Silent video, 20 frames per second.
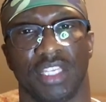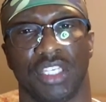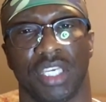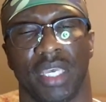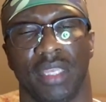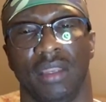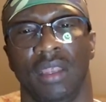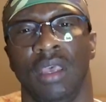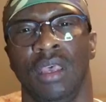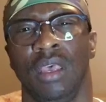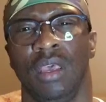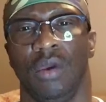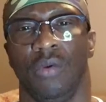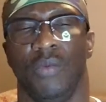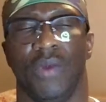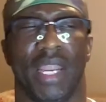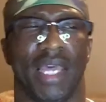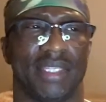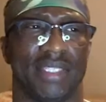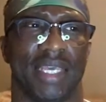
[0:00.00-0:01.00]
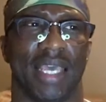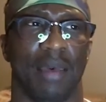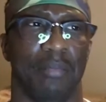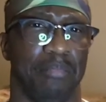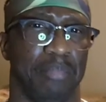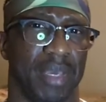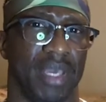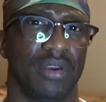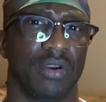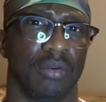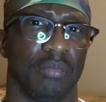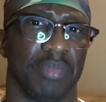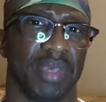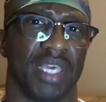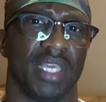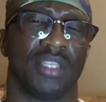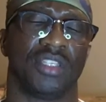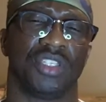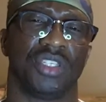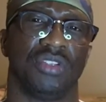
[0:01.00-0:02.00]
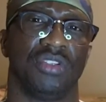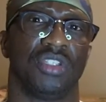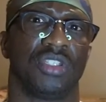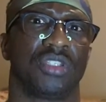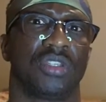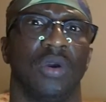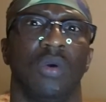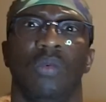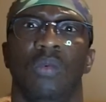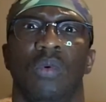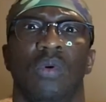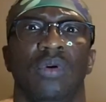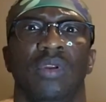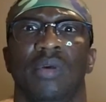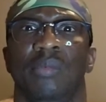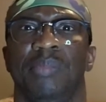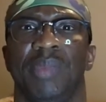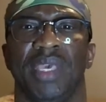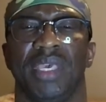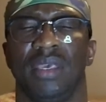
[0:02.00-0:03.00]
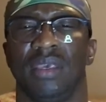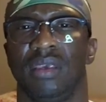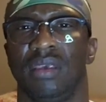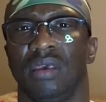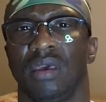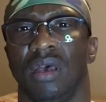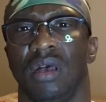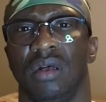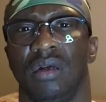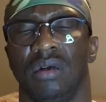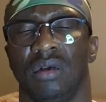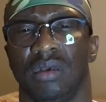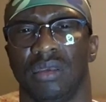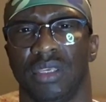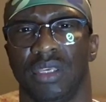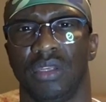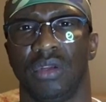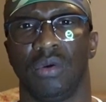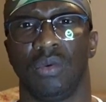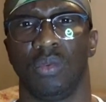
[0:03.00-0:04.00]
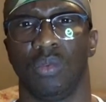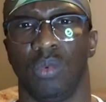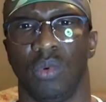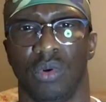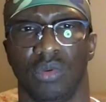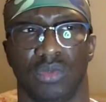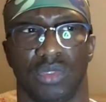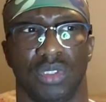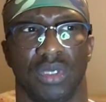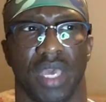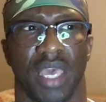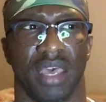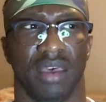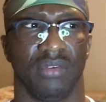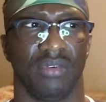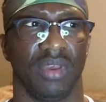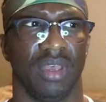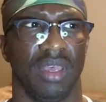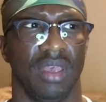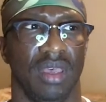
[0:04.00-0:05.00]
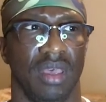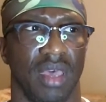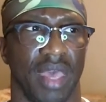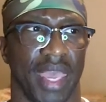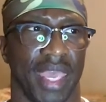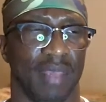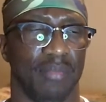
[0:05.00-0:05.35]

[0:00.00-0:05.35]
And when I say a better bench, you just don't want to be, you don't want to have a